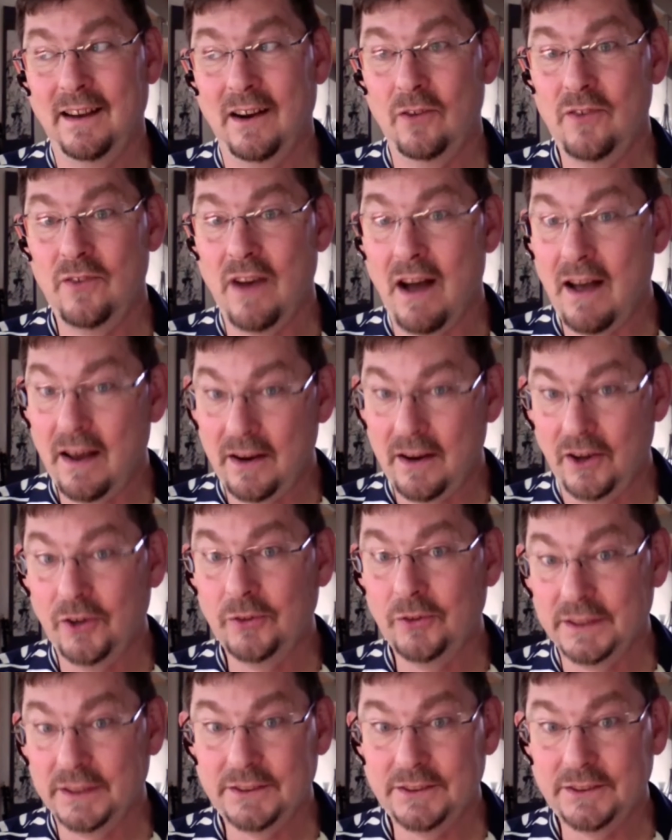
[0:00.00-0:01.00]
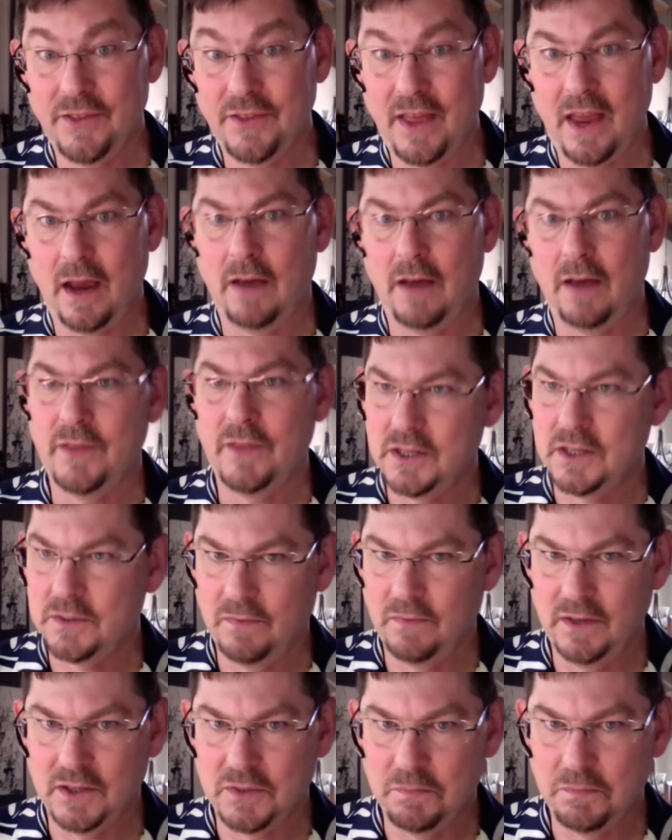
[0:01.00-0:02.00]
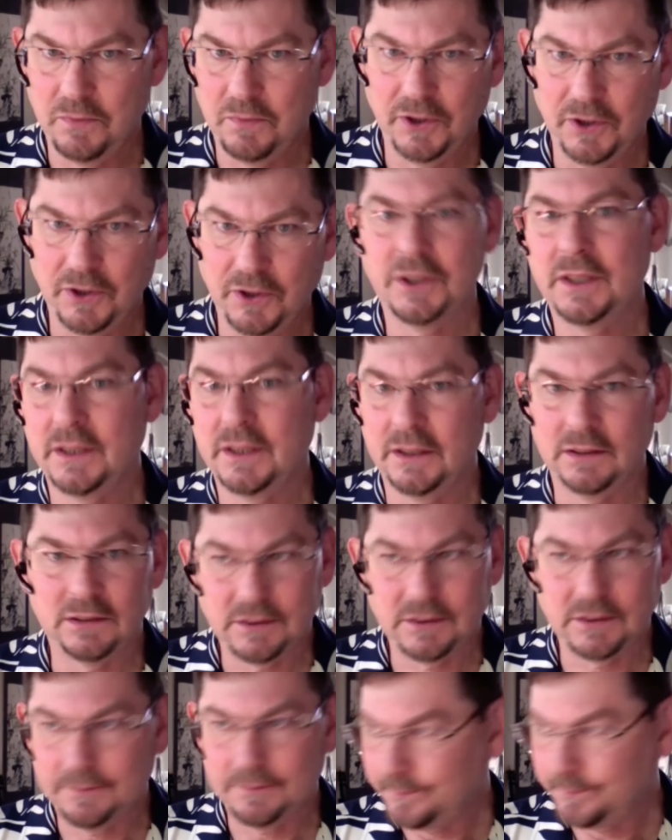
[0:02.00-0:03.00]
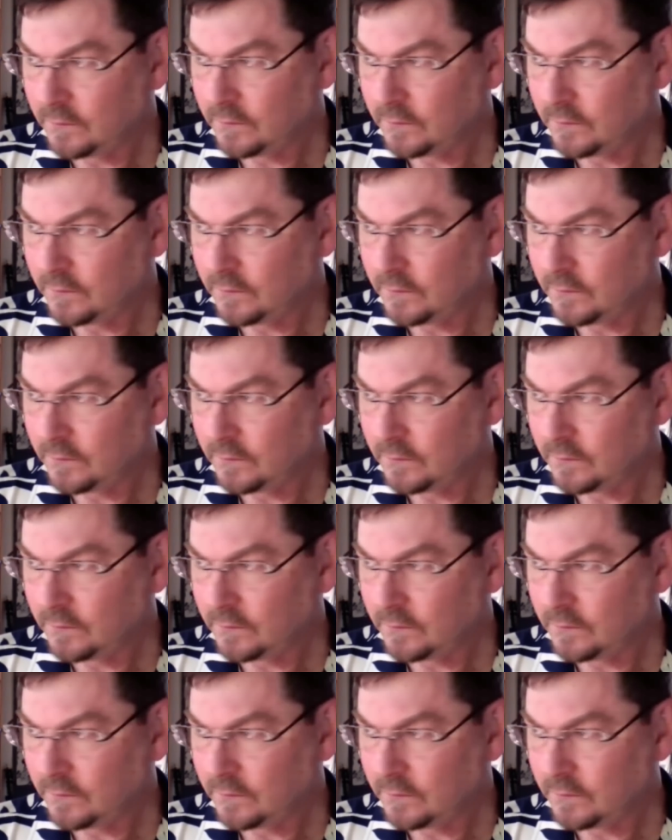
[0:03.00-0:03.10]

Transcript: not only do they have this brilliant